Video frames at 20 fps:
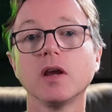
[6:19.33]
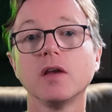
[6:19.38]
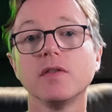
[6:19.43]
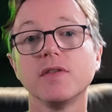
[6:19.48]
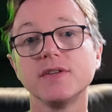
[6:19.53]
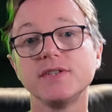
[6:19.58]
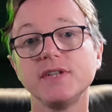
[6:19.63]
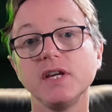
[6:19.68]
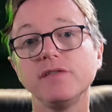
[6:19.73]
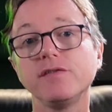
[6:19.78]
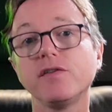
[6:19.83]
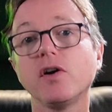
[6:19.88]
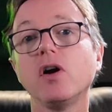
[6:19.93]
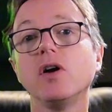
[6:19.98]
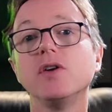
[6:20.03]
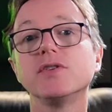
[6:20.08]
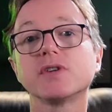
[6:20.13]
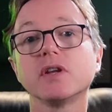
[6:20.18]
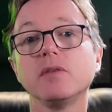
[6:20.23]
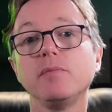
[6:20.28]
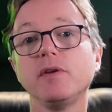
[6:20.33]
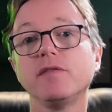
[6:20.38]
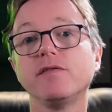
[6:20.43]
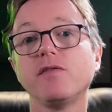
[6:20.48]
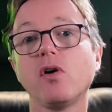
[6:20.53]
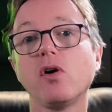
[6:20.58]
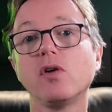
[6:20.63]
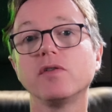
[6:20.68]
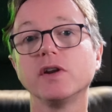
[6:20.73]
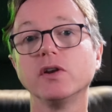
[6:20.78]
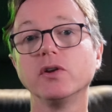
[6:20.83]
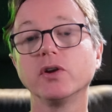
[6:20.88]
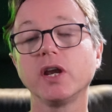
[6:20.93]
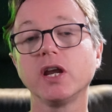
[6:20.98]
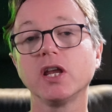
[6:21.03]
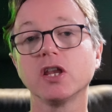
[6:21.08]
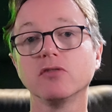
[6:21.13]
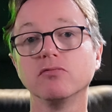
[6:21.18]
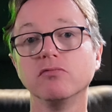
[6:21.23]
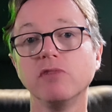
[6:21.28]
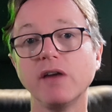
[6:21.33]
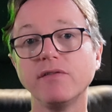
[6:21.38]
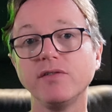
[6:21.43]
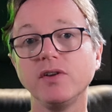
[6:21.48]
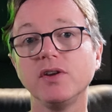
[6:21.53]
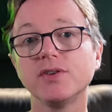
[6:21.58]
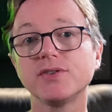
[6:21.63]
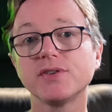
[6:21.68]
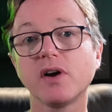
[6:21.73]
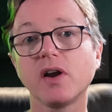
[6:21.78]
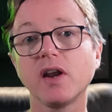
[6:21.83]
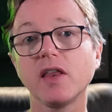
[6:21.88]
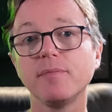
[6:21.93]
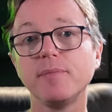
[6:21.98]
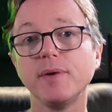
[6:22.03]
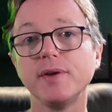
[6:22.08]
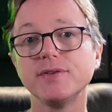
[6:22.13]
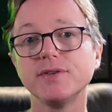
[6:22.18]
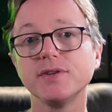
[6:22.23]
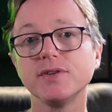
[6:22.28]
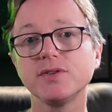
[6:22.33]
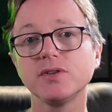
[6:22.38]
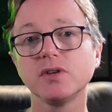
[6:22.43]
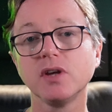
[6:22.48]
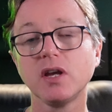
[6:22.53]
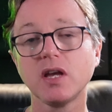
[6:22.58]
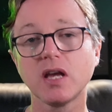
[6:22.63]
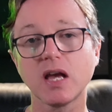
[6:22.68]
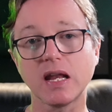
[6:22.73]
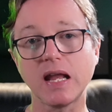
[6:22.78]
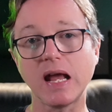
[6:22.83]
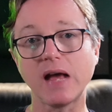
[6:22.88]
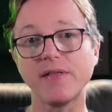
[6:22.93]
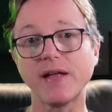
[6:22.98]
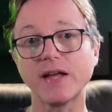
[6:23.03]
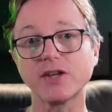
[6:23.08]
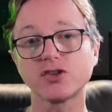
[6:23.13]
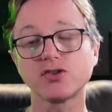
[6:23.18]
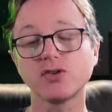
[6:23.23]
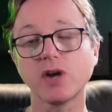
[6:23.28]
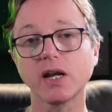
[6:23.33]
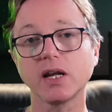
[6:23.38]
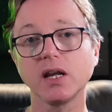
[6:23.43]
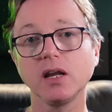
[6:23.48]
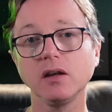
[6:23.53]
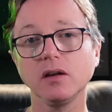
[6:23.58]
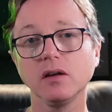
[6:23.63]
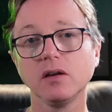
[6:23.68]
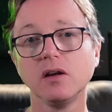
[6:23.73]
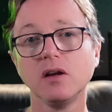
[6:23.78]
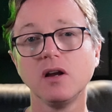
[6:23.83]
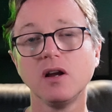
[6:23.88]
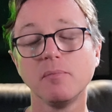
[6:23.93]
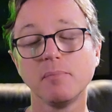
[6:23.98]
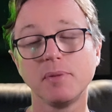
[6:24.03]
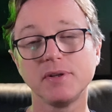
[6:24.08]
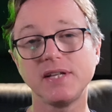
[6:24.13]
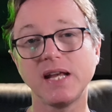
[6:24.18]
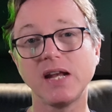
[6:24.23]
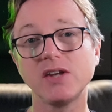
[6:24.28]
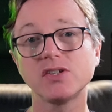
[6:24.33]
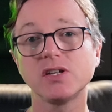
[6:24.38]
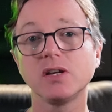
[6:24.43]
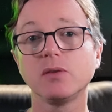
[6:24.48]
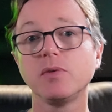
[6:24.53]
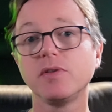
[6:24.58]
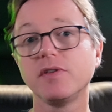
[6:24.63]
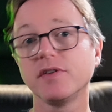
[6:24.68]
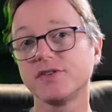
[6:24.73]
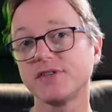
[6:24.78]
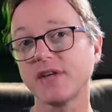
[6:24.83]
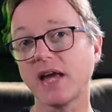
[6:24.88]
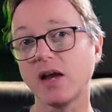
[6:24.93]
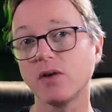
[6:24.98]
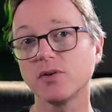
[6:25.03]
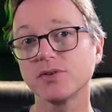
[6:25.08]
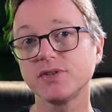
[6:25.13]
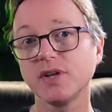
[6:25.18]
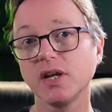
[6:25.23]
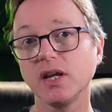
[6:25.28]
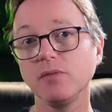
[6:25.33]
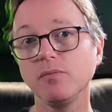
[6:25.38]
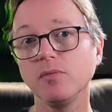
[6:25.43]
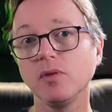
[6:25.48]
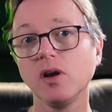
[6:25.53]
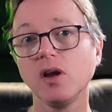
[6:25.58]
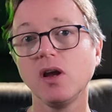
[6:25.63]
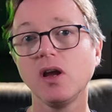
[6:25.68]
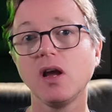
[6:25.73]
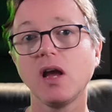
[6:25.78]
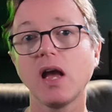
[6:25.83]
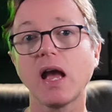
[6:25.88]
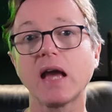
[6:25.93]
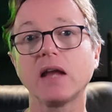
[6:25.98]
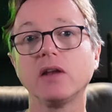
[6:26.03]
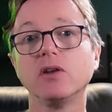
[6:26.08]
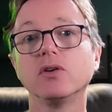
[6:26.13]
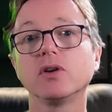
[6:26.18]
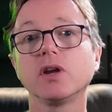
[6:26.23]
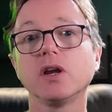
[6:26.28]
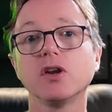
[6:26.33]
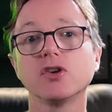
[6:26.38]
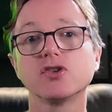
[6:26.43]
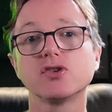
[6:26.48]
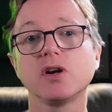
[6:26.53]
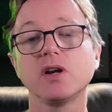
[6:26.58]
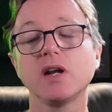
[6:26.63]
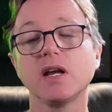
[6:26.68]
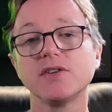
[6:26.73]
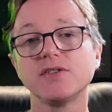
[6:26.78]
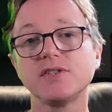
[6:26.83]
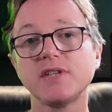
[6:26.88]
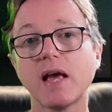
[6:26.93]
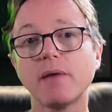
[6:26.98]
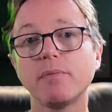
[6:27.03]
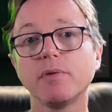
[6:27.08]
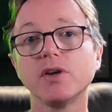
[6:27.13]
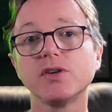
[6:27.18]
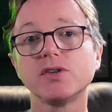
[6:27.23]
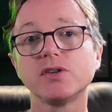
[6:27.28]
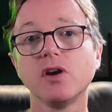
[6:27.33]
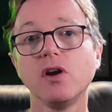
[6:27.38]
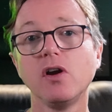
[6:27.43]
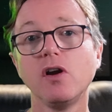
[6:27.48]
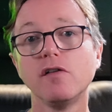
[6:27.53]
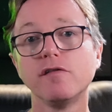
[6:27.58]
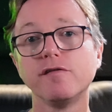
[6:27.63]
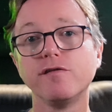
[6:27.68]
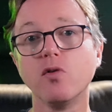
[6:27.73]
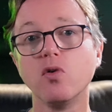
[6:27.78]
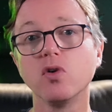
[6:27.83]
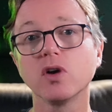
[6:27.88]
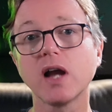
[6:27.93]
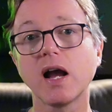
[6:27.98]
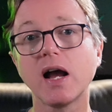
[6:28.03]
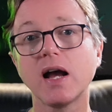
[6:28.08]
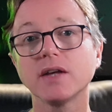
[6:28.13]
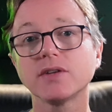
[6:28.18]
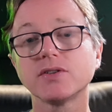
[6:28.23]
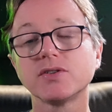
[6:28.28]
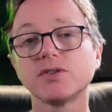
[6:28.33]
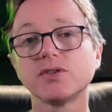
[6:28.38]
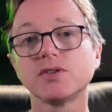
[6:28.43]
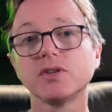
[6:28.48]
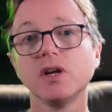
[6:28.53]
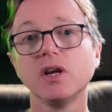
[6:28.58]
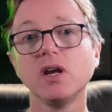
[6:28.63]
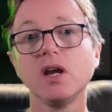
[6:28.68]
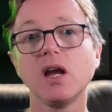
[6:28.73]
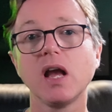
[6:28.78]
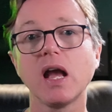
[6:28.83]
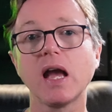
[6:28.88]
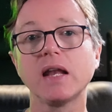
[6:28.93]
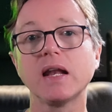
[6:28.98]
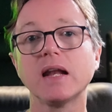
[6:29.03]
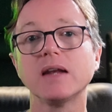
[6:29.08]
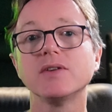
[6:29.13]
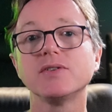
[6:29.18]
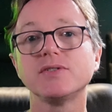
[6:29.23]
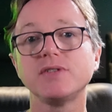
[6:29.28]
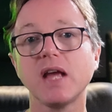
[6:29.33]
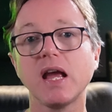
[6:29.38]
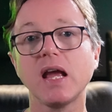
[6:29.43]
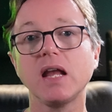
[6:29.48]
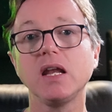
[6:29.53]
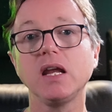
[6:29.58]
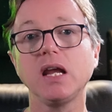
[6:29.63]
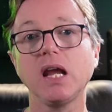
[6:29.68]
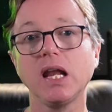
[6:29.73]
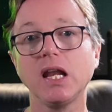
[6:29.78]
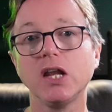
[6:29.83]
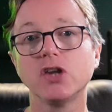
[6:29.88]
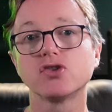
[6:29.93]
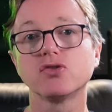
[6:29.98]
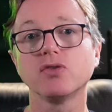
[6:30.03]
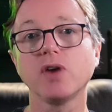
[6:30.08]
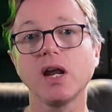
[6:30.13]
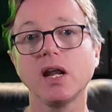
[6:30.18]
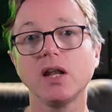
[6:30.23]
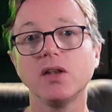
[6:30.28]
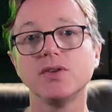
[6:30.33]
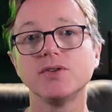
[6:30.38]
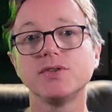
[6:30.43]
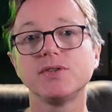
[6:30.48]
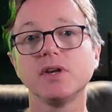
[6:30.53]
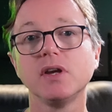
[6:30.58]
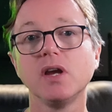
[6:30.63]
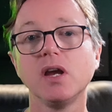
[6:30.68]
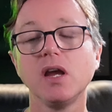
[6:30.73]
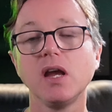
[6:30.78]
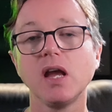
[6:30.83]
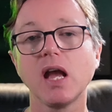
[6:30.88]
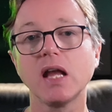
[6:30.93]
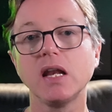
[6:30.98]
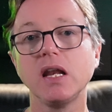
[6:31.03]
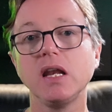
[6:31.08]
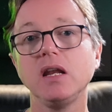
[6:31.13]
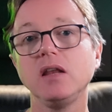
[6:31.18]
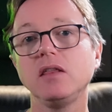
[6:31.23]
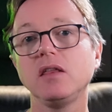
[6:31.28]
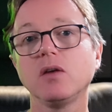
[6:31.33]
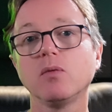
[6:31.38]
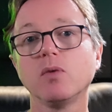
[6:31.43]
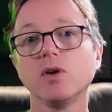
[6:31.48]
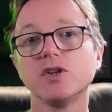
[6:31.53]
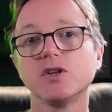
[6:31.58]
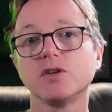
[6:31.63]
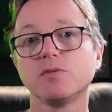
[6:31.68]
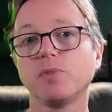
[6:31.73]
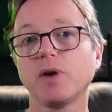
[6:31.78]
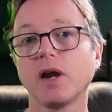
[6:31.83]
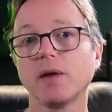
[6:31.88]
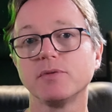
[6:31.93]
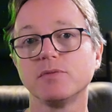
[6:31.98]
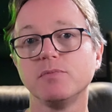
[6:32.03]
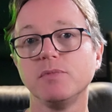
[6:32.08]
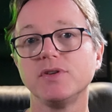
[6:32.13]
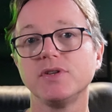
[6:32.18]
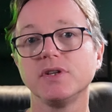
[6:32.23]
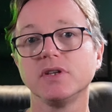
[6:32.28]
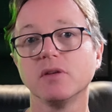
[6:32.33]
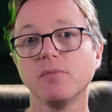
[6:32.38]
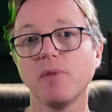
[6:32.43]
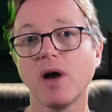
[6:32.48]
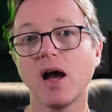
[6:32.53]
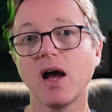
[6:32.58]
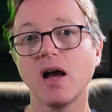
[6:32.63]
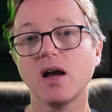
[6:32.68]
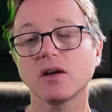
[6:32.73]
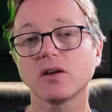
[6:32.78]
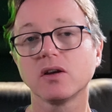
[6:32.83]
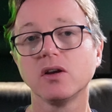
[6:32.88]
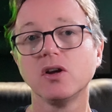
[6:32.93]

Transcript: The CFO is going to be involved in looking at the revenue side of the business and how that's tracking, potentially with the sales team, and looking at trying to establish forecasts and understanding any trends and anything which is perhaps missing the mark.